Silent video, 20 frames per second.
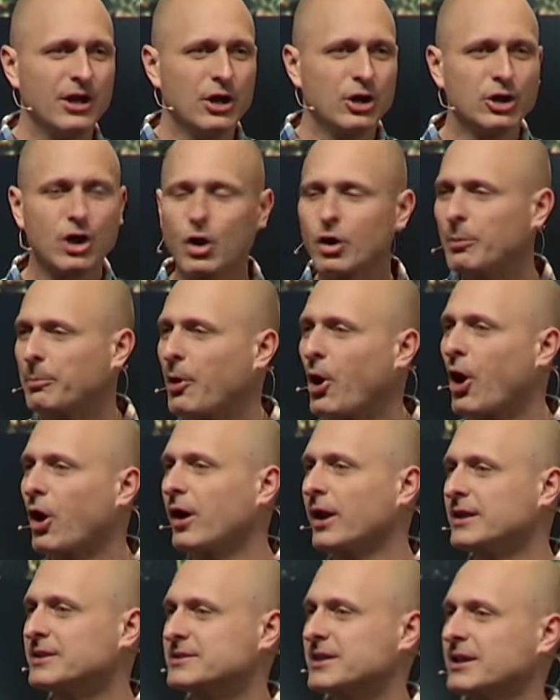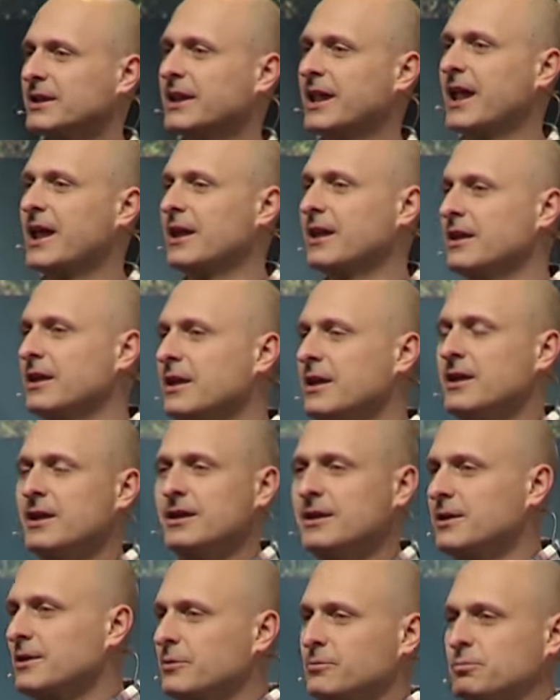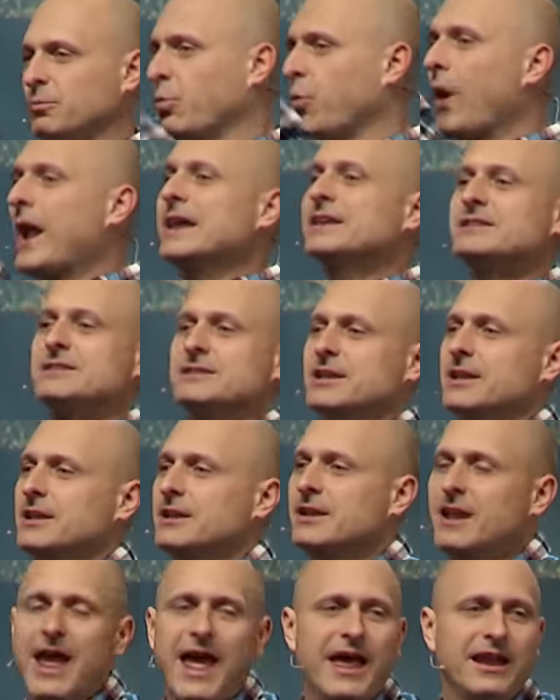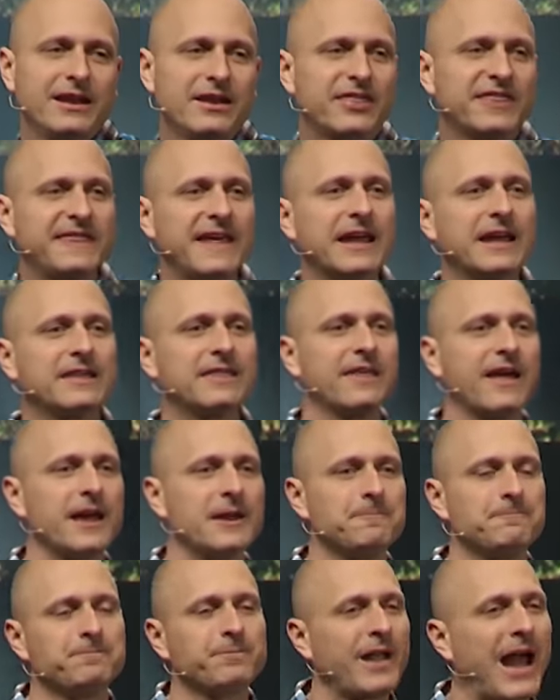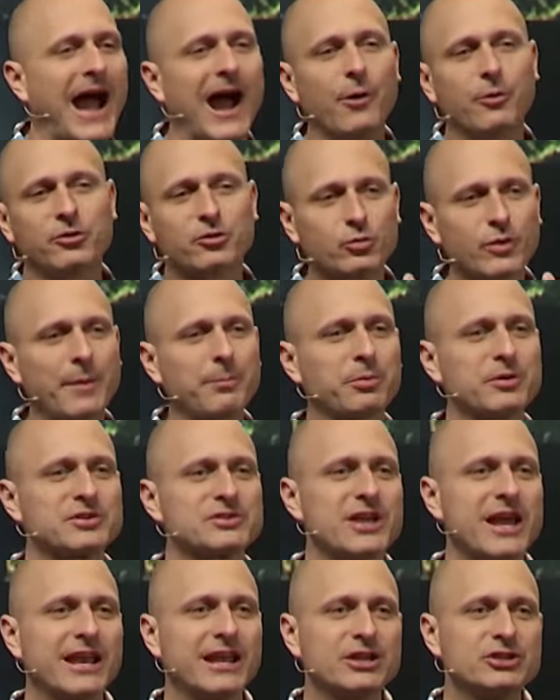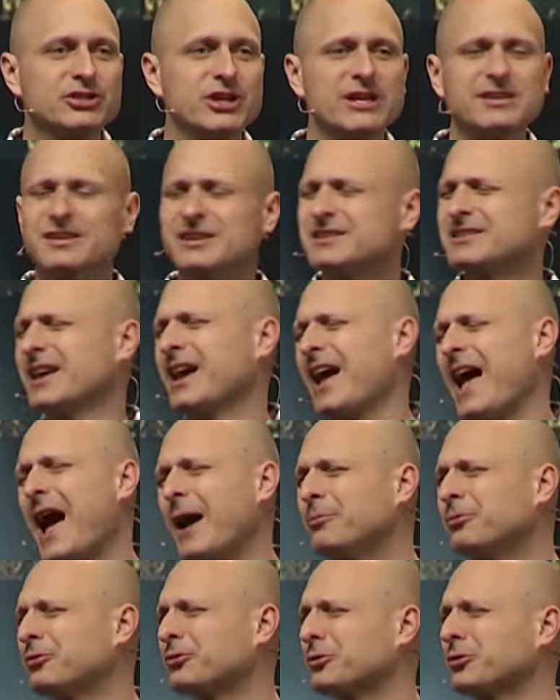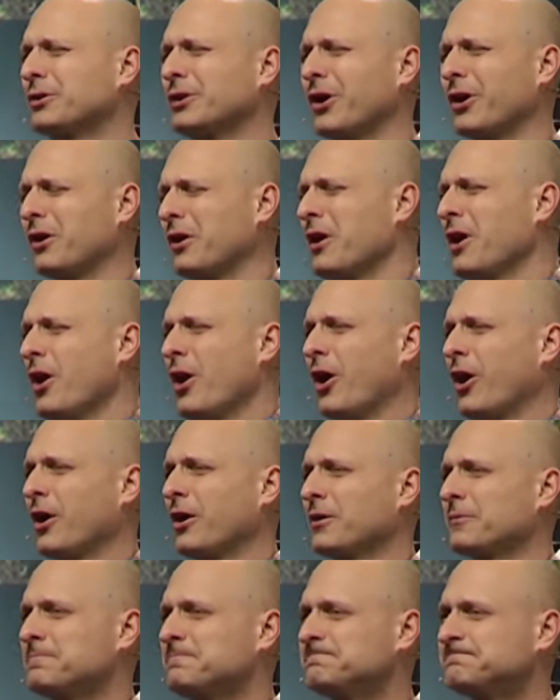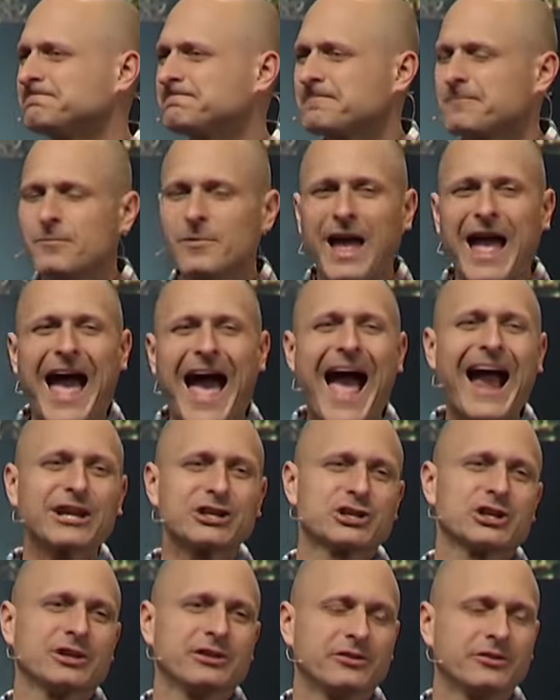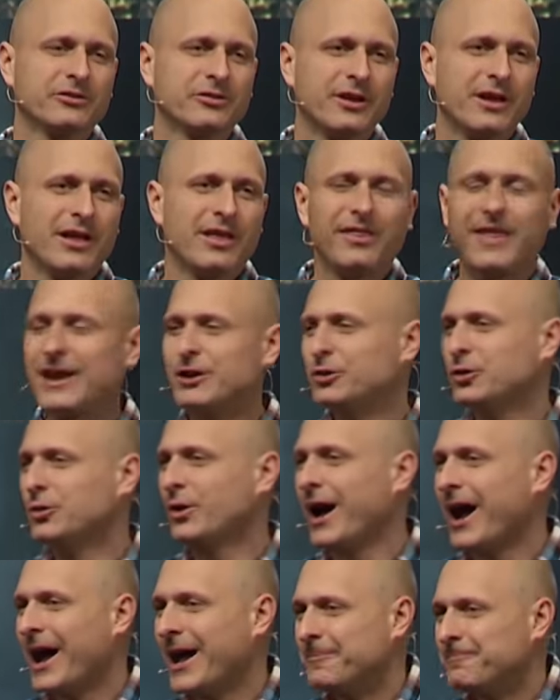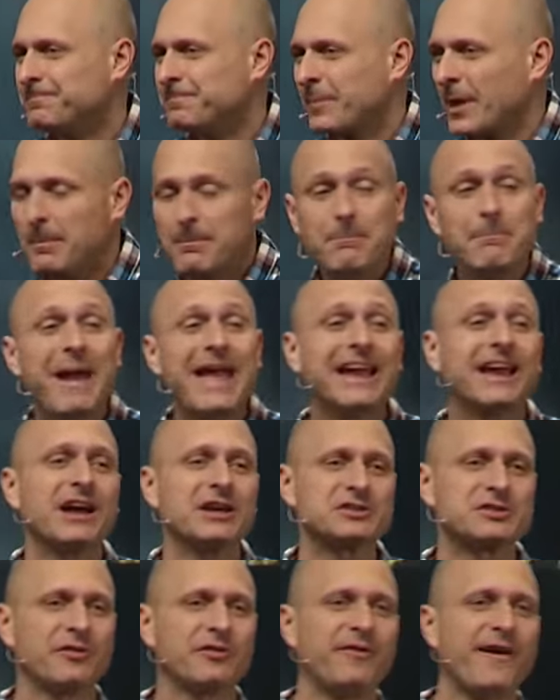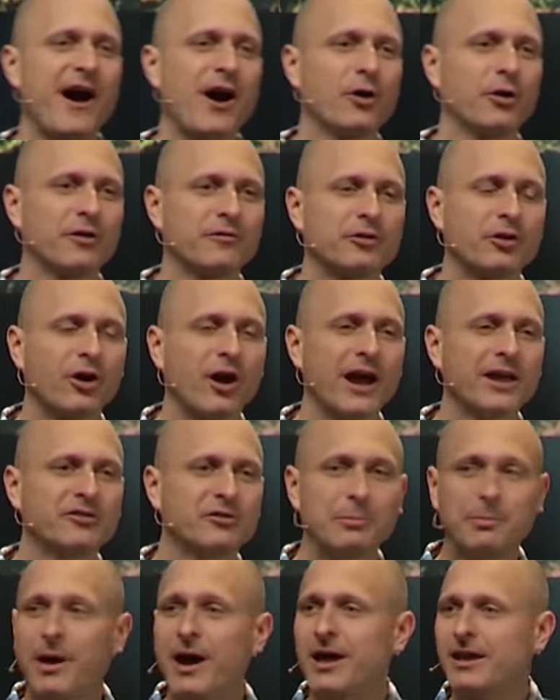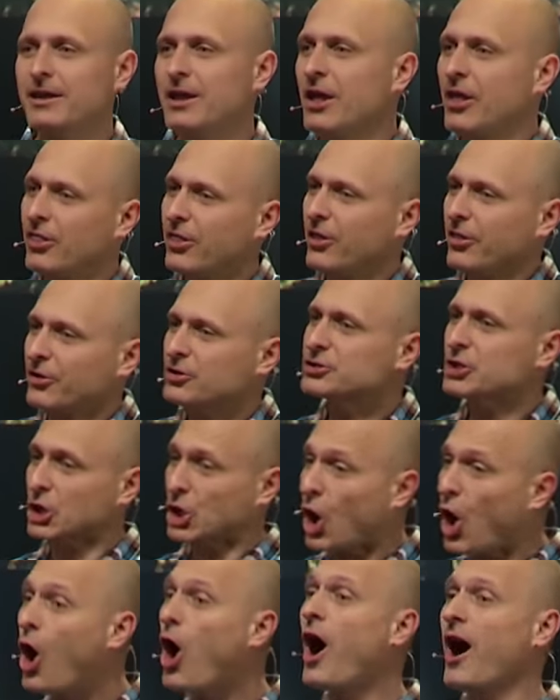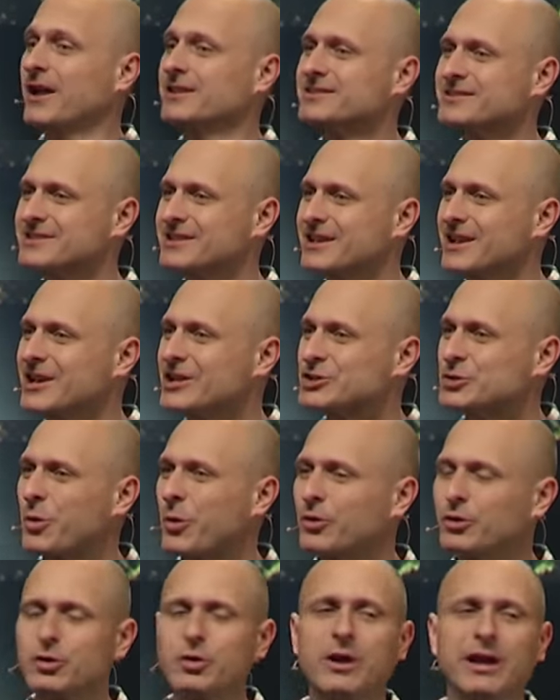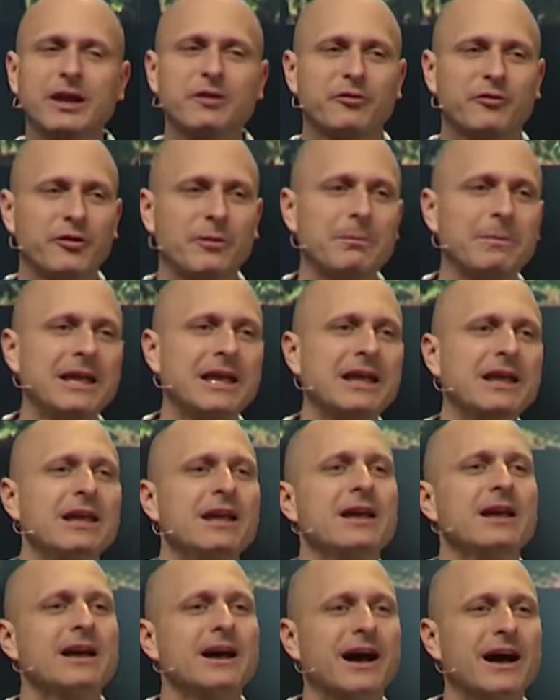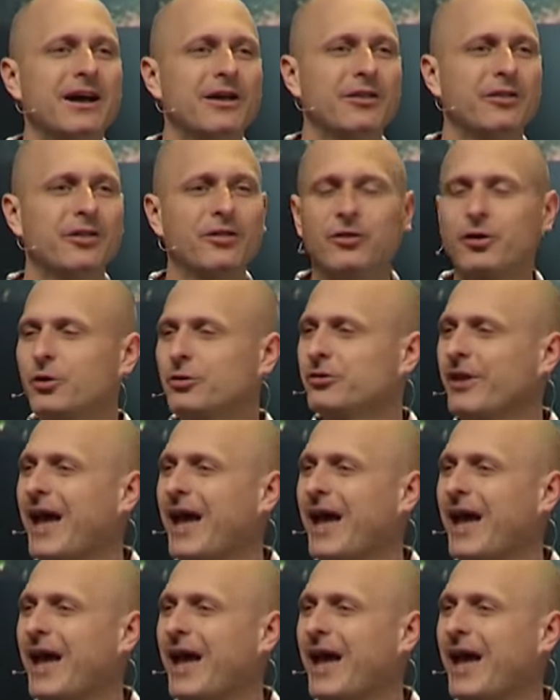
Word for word: go to parties and get wasted and think that I was representing Jesus. Absolutely, our, our actions, they do not make us a follower of Christ, but th- there's a cost to what we're doing. And for me, uh, those